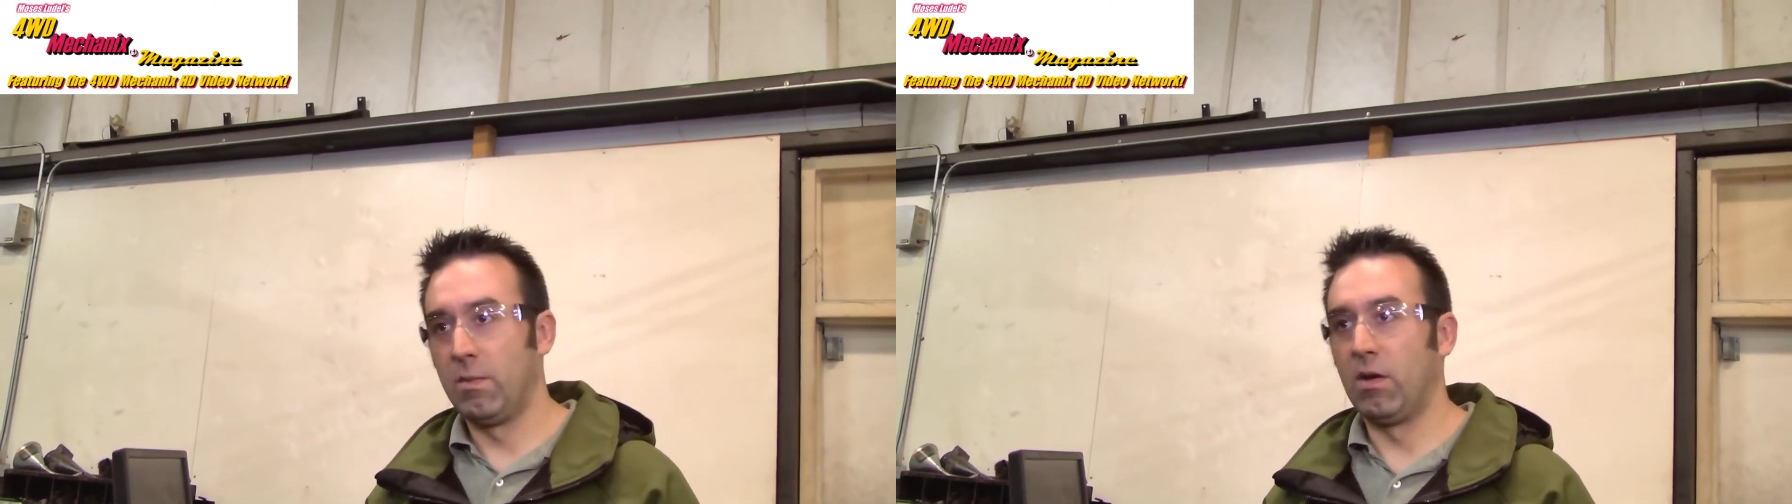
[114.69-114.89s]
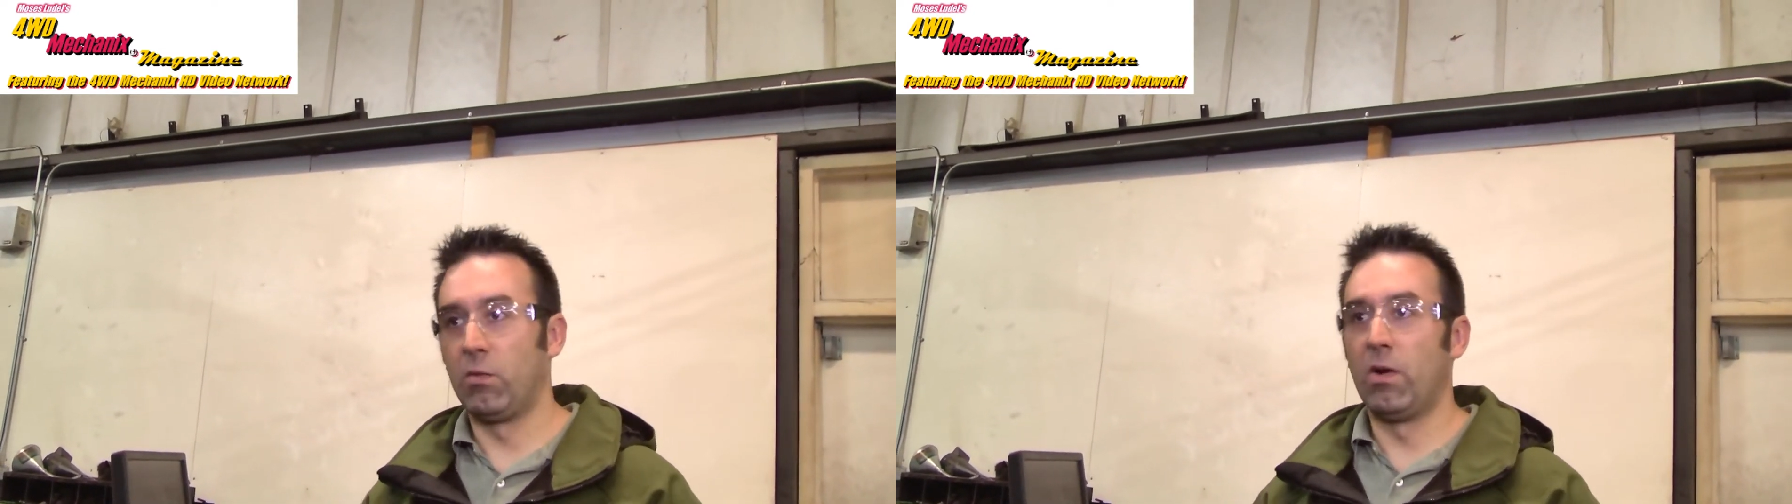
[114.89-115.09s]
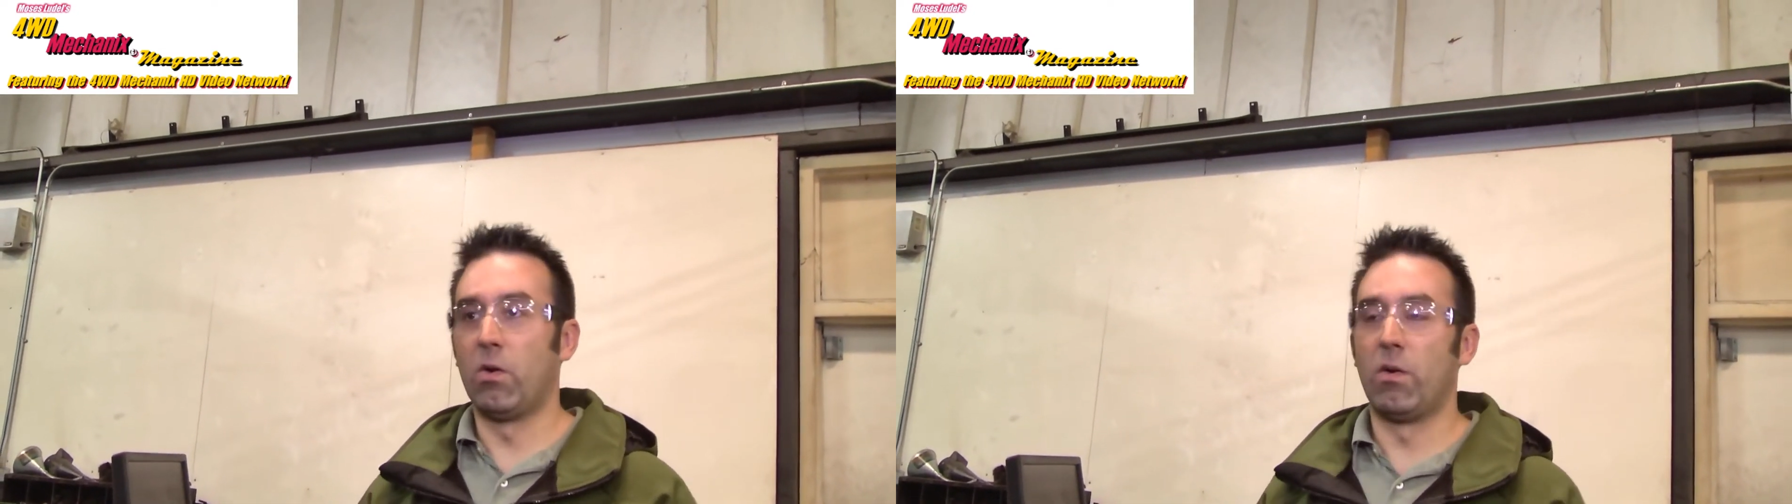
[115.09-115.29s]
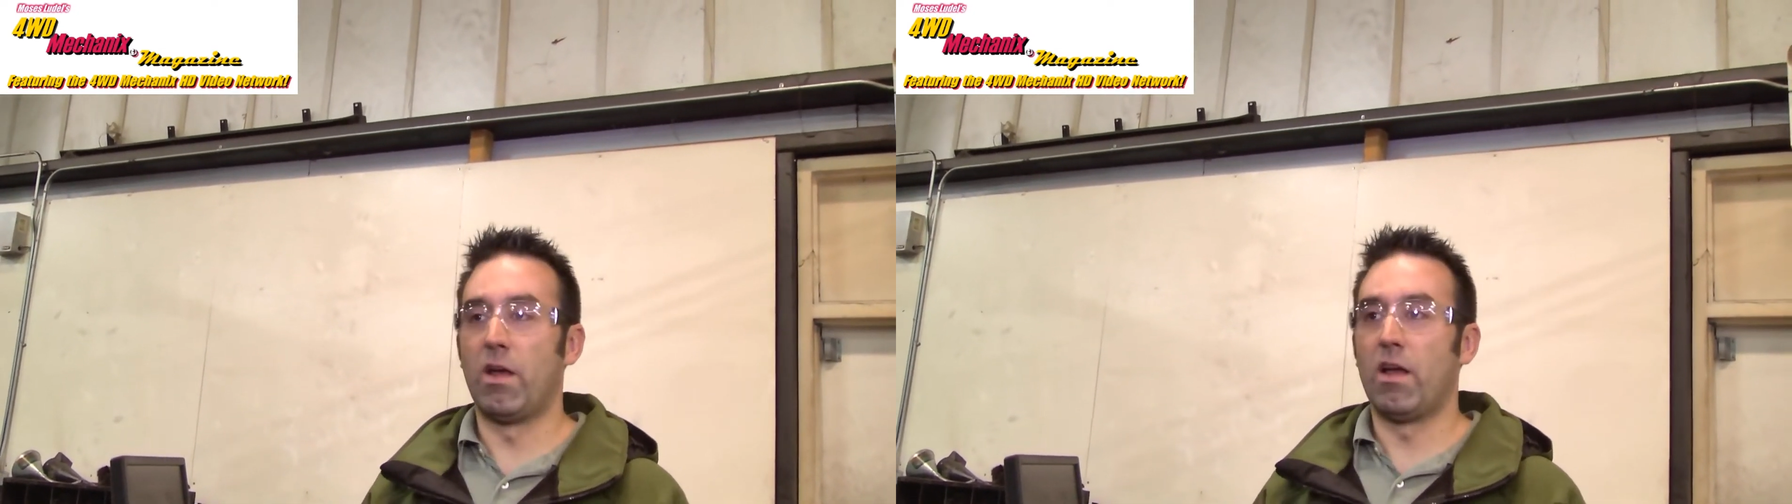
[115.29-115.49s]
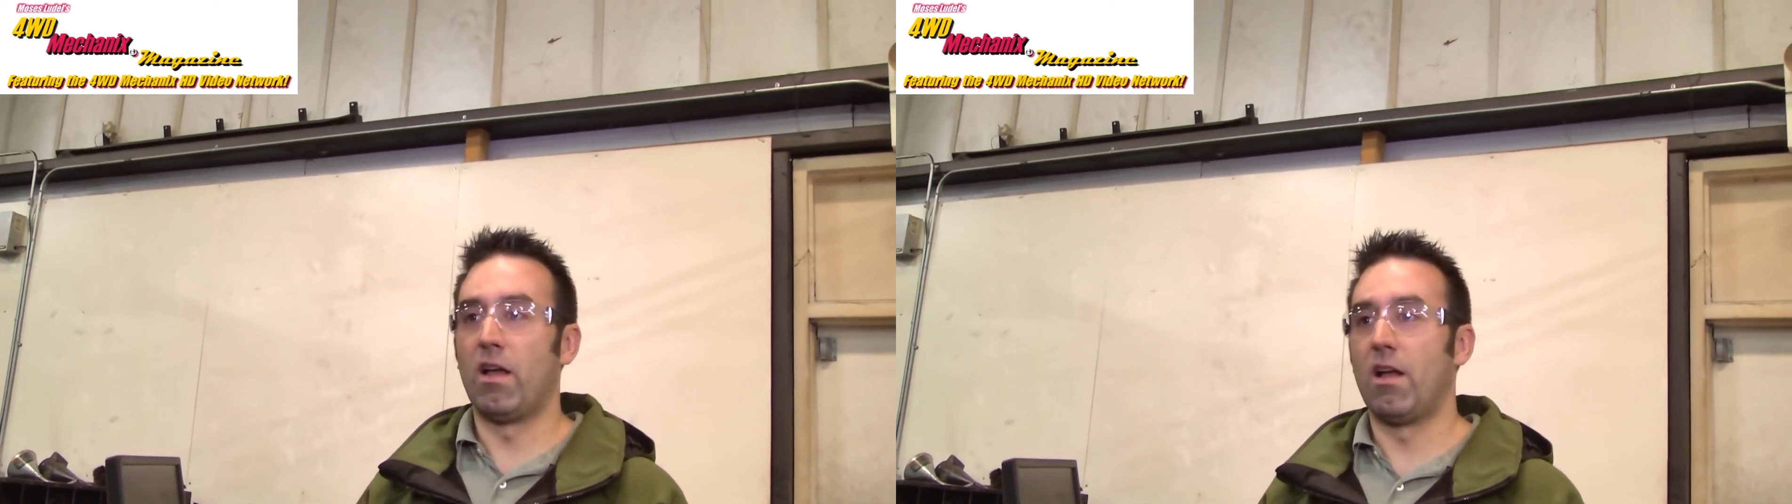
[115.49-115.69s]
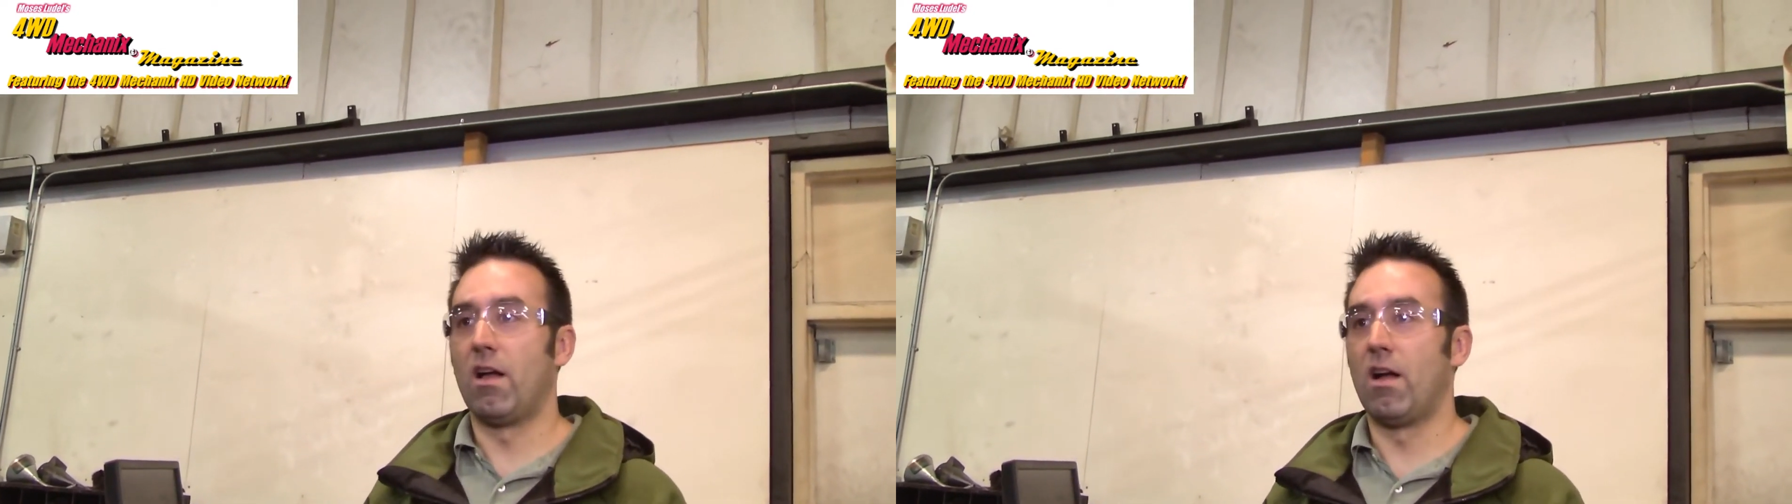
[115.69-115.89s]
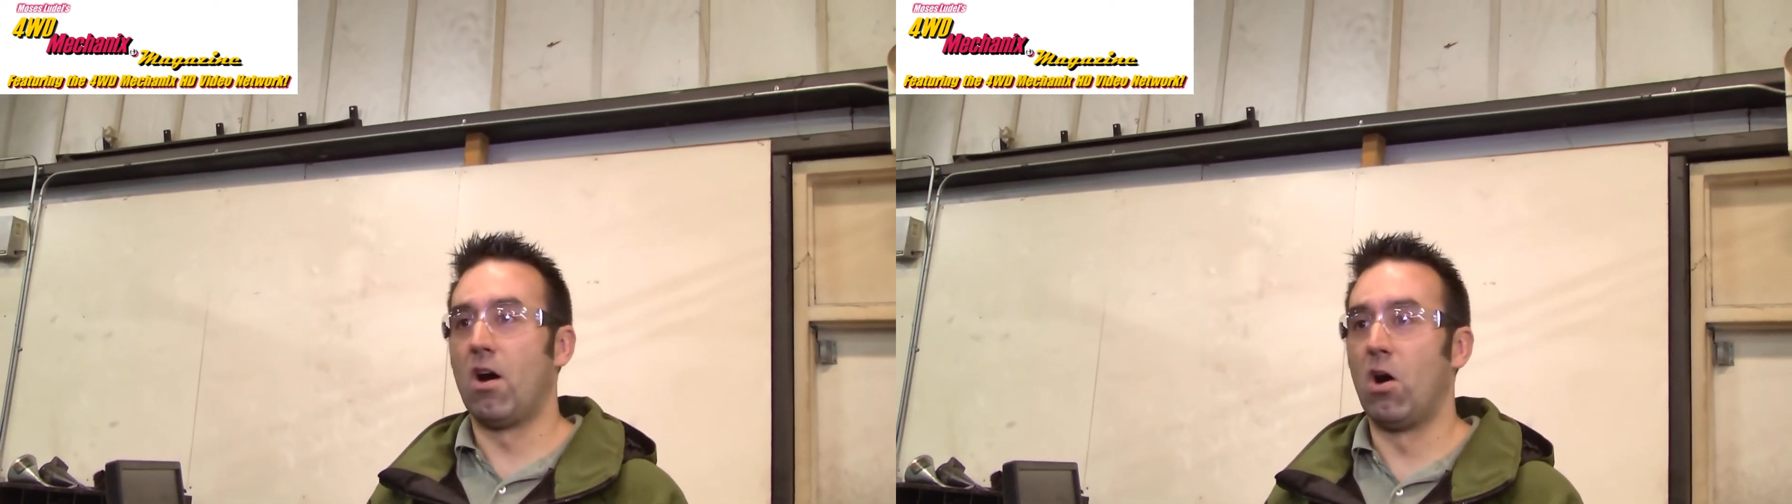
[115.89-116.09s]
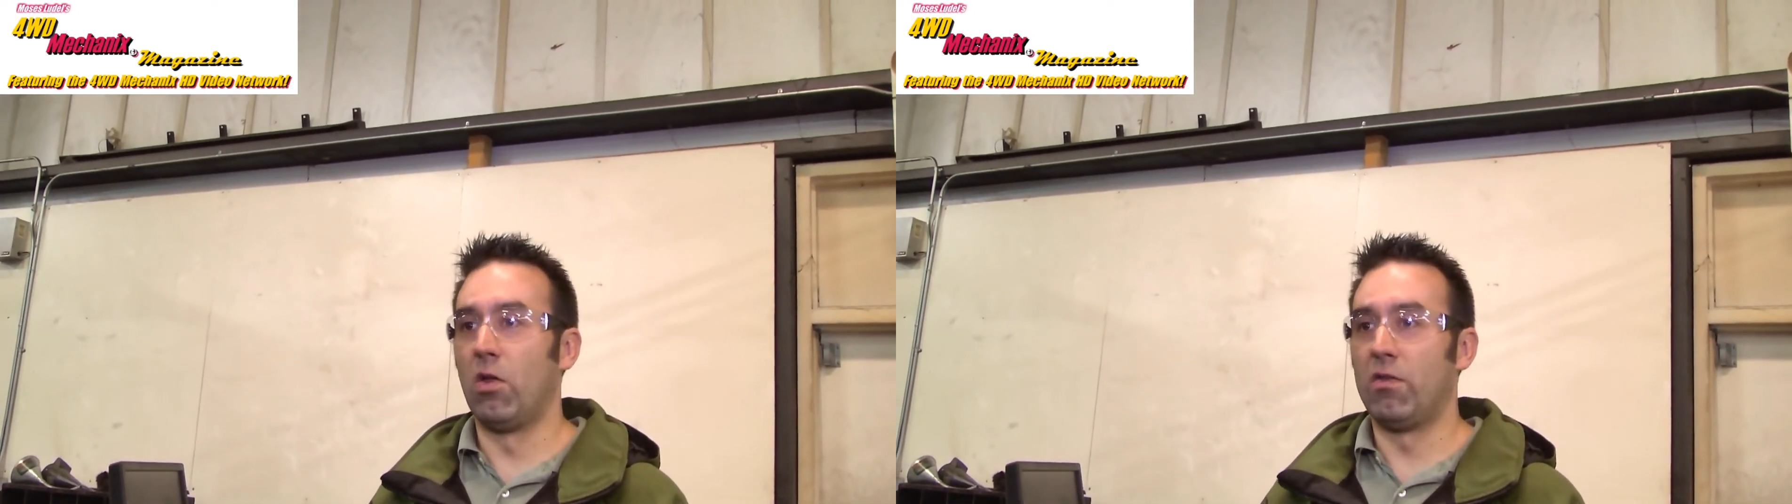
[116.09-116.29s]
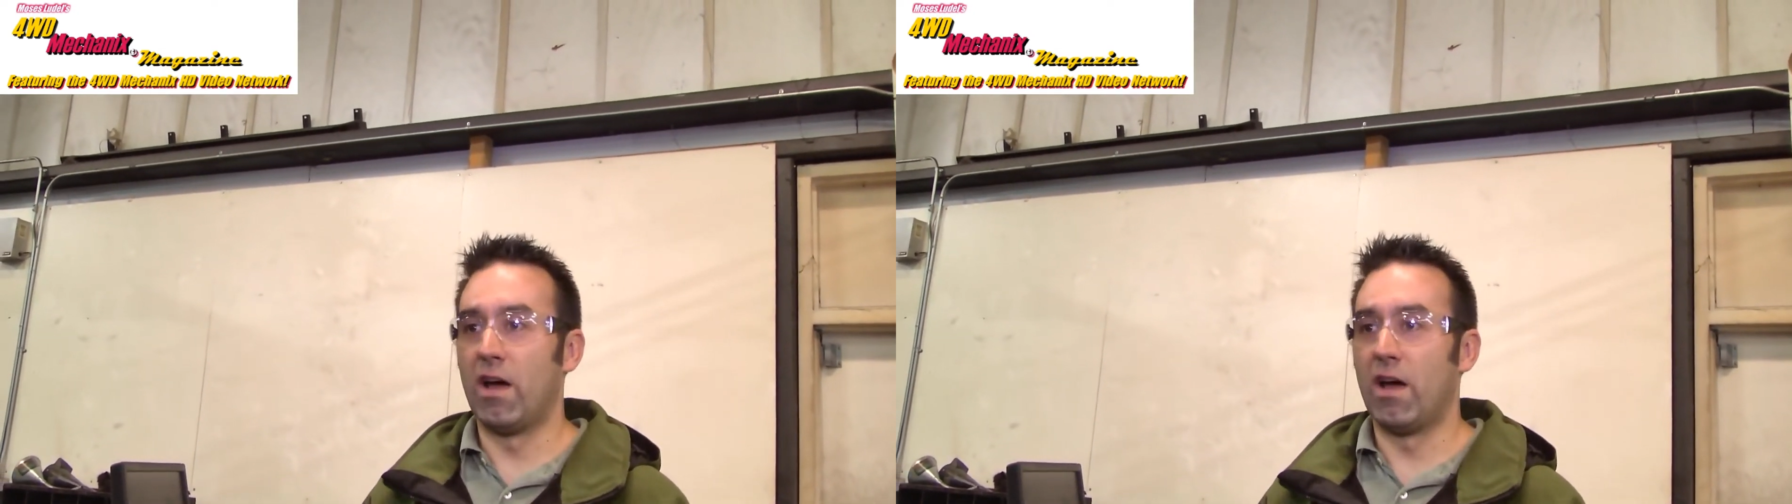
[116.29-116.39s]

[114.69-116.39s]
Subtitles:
because we don't all the